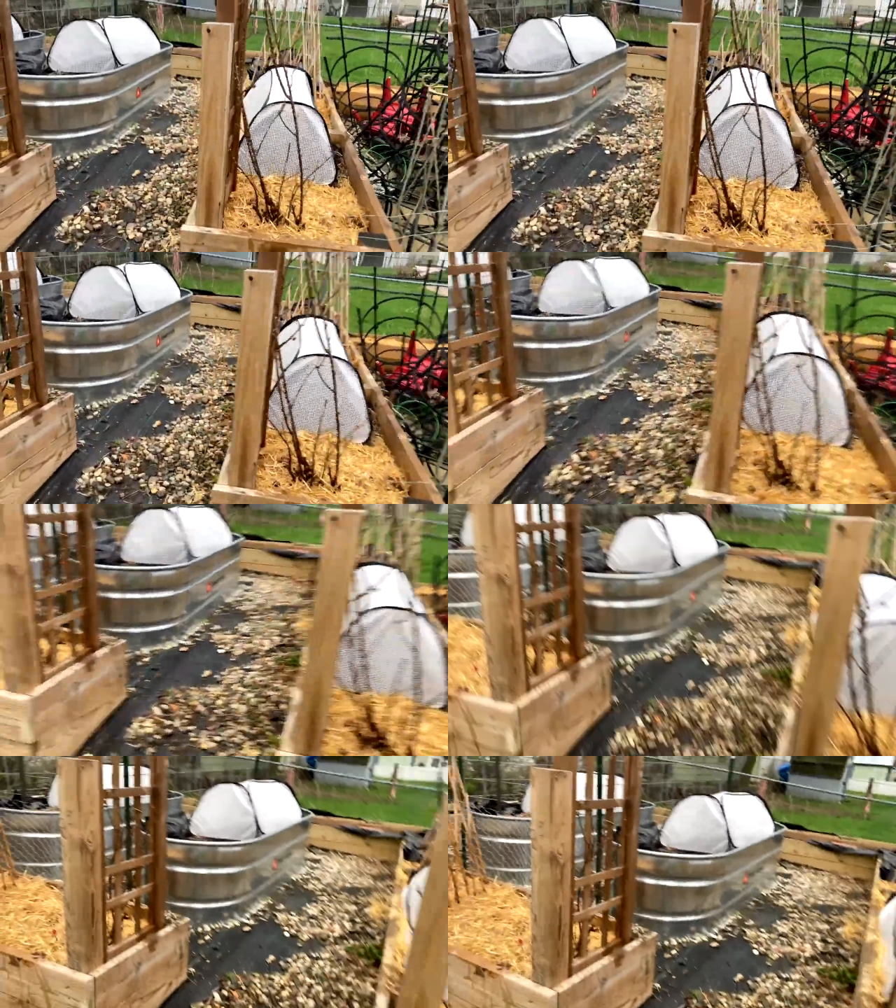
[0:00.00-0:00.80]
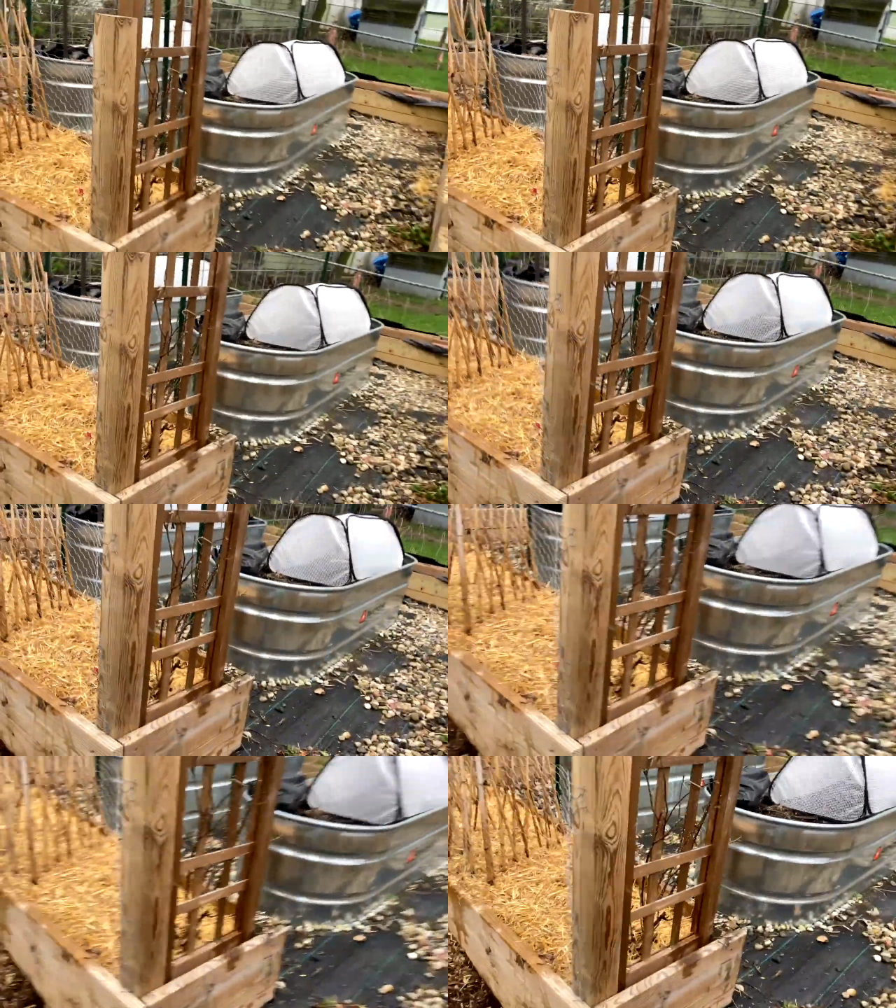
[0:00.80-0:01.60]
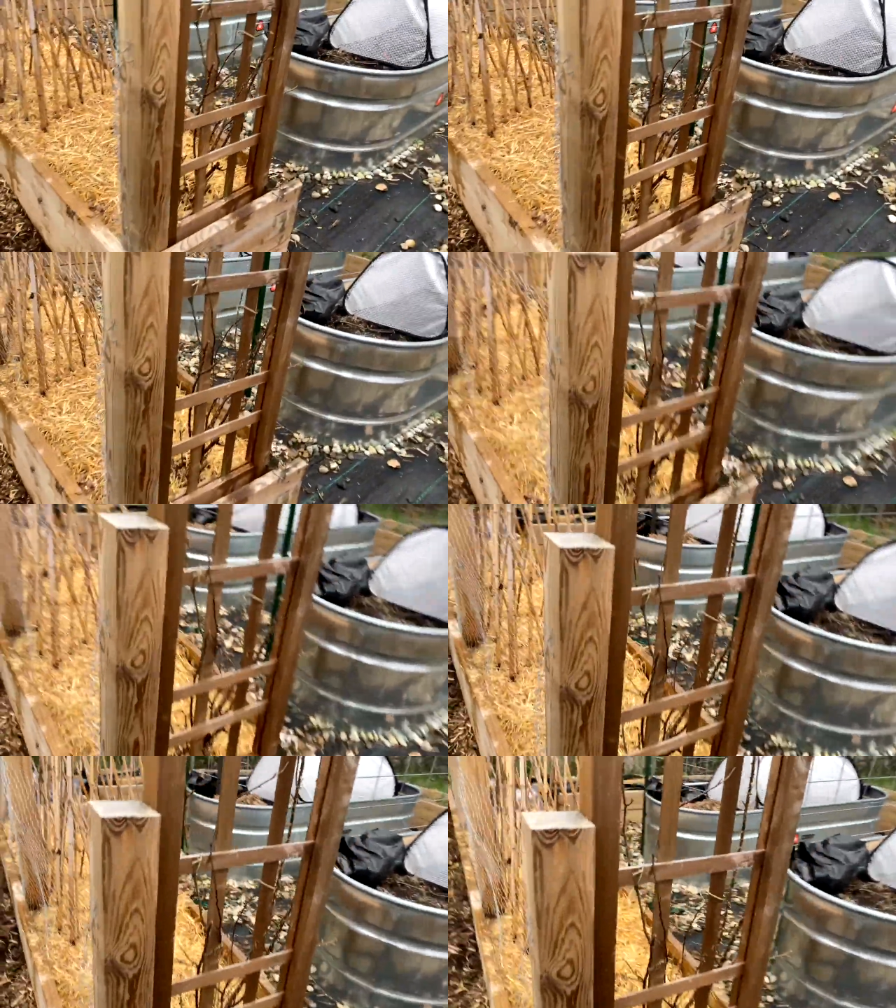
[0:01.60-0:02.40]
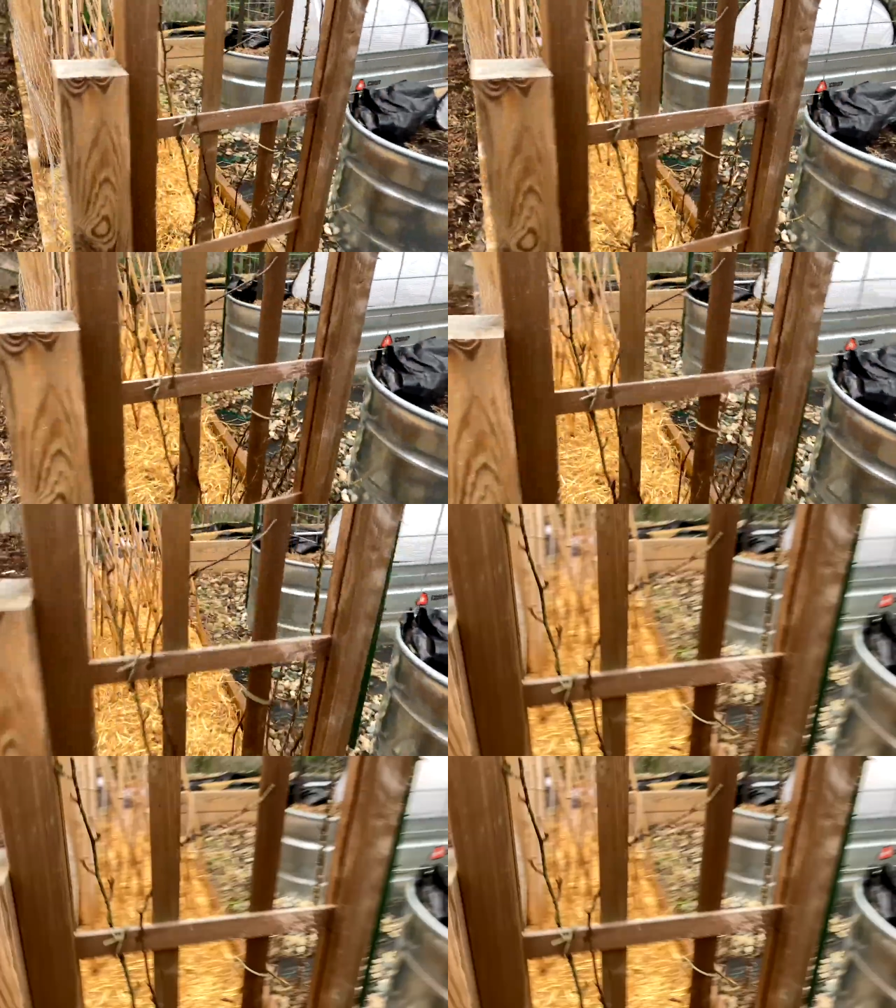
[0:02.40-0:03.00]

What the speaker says: [unreadable: no face in view]